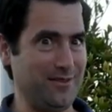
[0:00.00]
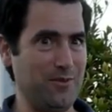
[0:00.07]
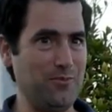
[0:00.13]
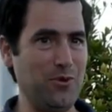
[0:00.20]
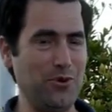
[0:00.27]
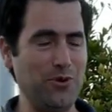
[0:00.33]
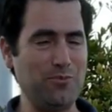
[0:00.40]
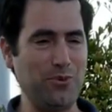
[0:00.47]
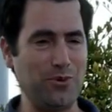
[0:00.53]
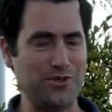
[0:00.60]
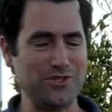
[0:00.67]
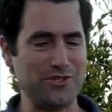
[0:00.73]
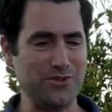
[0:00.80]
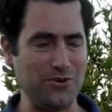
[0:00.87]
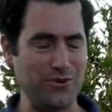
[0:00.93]
a more
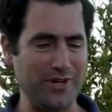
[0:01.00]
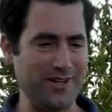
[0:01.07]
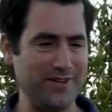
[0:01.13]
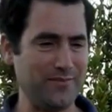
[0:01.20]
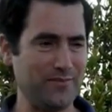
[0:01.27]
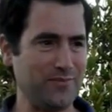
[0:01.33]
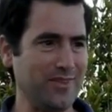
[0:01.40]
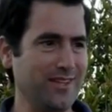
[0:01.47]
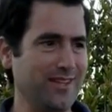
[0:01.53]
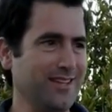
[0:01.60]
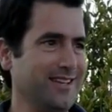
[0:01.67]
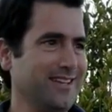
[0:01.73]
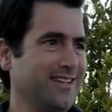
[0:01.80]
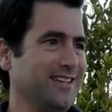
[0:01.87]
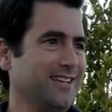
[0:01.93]
important story.
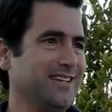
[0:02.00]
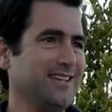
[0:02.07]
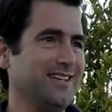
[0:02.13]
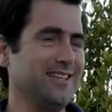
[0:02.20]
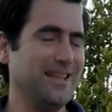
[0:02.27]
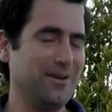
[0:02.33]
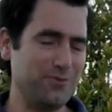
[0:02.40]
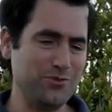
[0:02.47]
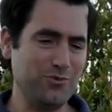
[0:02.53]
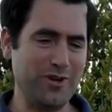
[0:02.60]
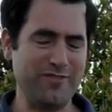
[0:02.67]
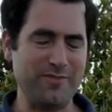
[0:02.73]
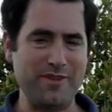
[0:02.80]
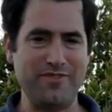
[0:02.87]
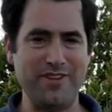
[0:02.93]
That was
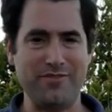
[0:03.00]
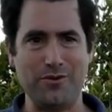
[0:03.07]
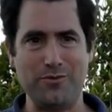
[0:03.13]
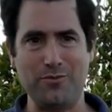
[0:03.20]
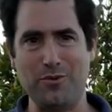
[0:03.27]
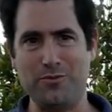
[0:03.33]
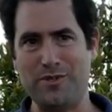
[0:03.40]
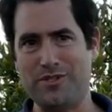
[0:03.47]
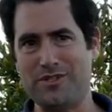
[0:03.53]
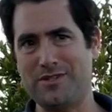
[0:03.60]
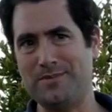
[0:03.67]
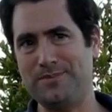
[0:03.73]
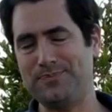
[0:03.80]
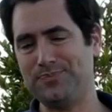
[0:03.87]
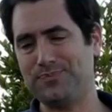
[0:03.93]
one of my favorite moments.